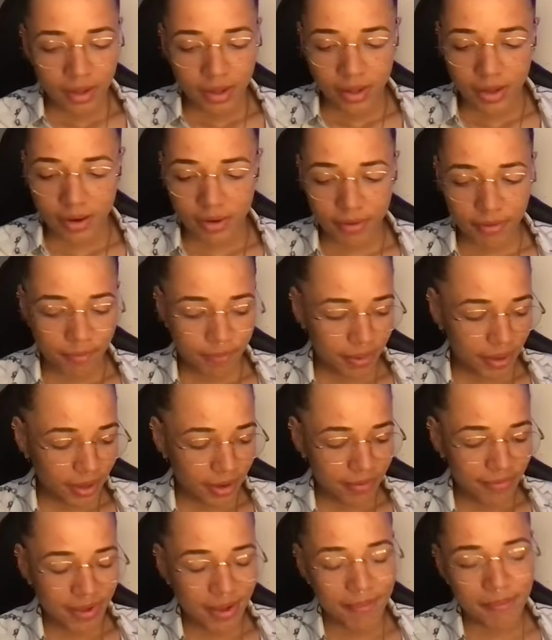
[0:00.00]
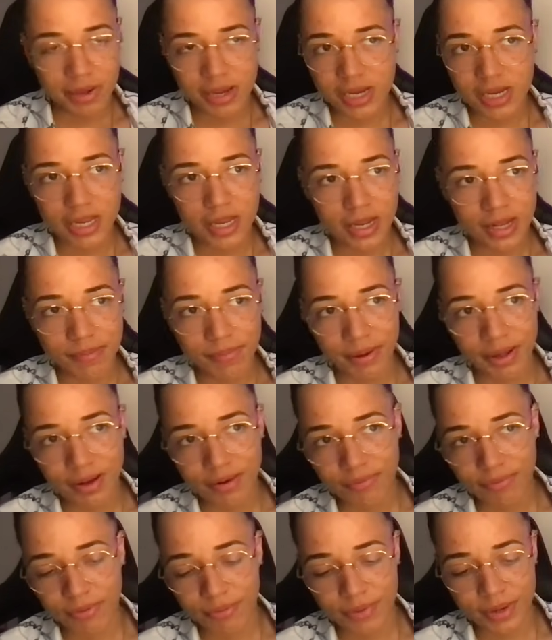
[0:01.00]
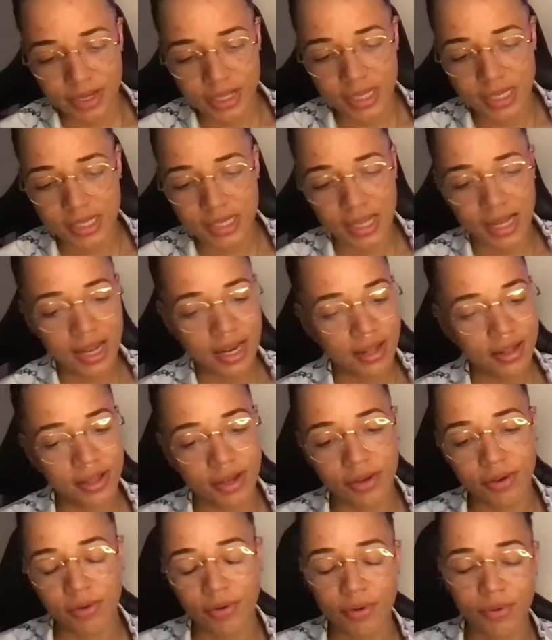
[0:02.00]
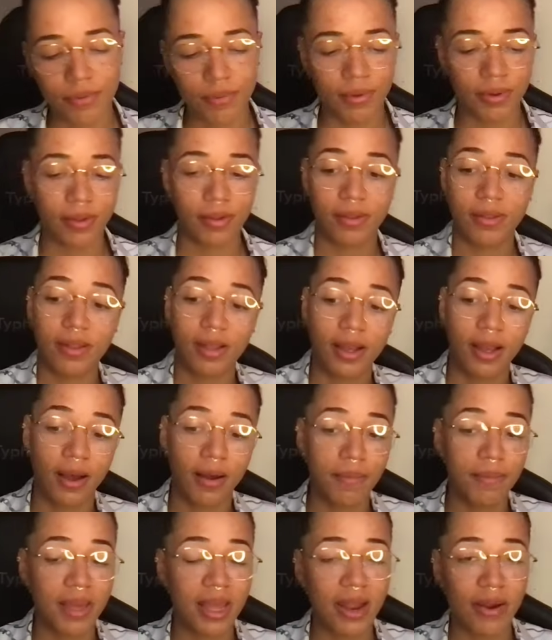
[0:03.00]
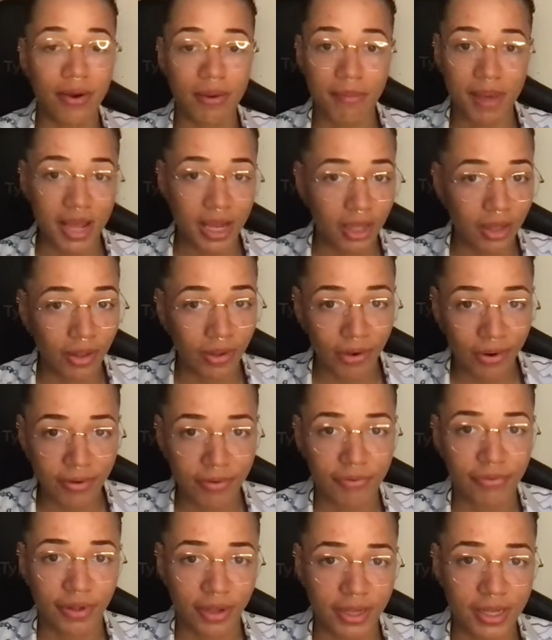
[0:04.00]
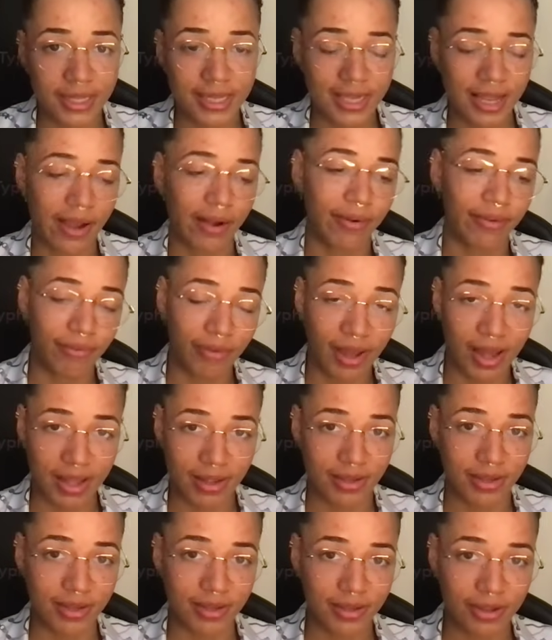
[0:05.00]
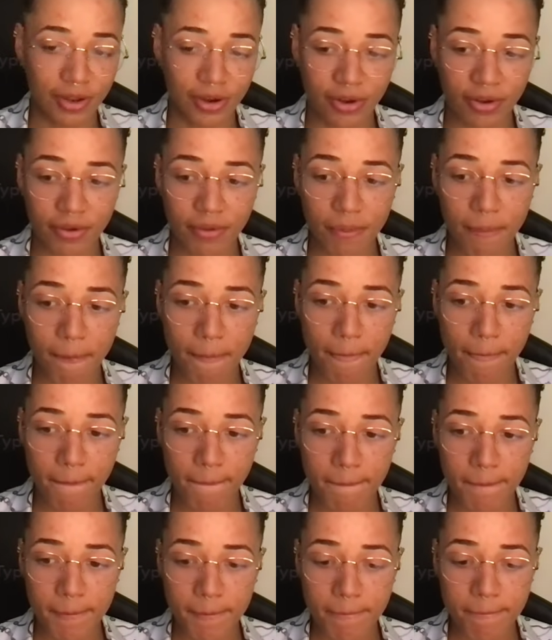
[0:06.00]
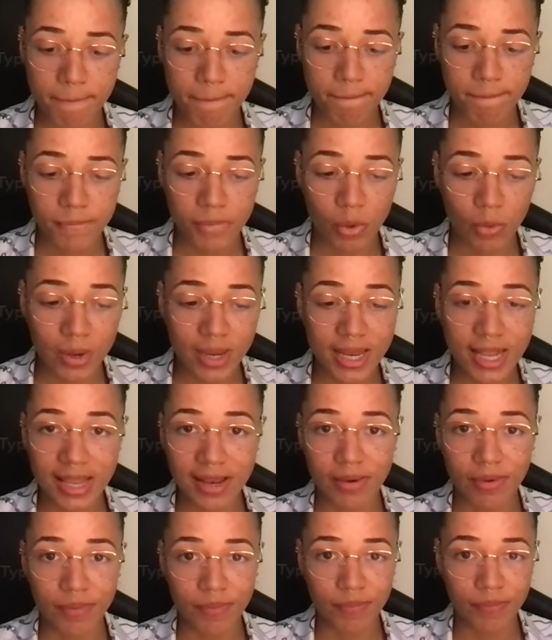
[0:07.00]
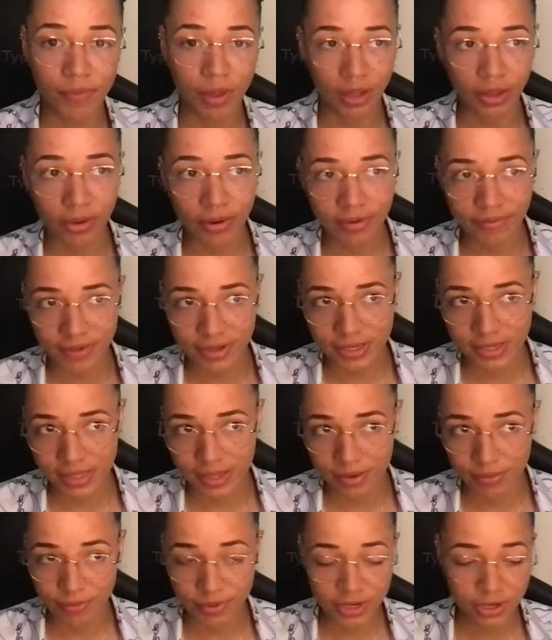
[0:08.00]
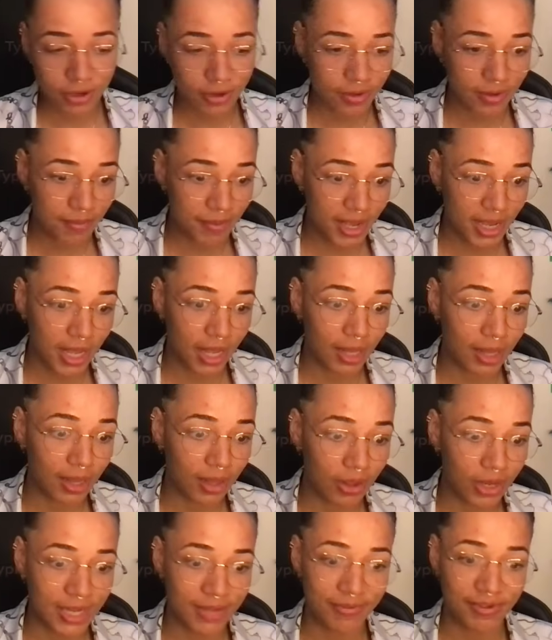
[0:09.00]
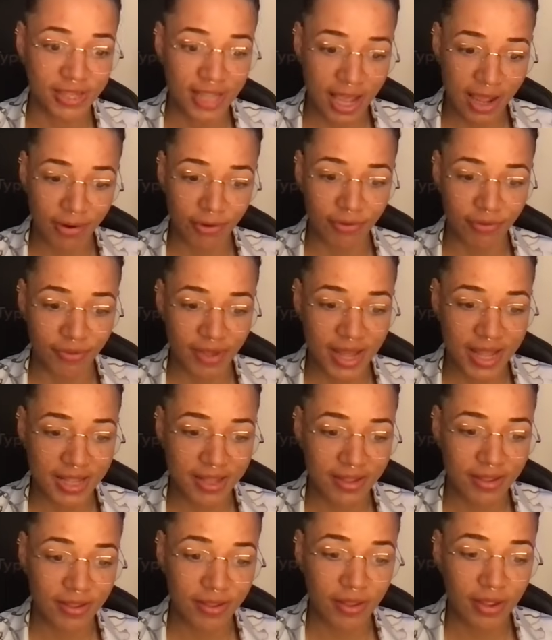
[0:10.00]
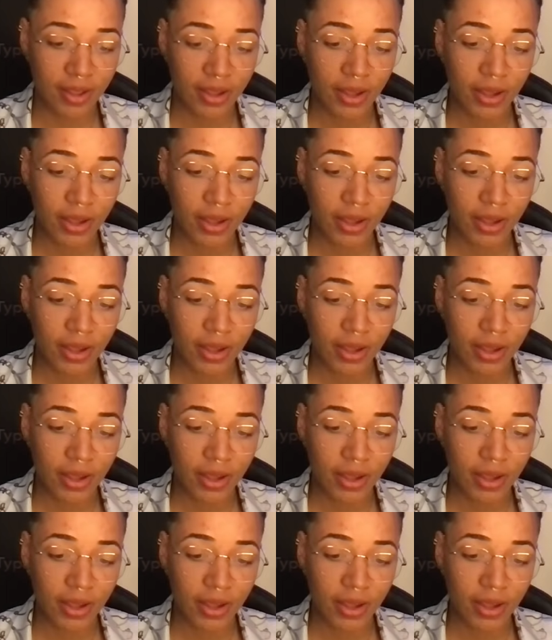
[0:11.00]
you know, part of our mission and part of what we decided to do was to come here and make a lot of fucking sacrifices, you know? We did. A lot of us did. We chose to make a lot of sacrifices.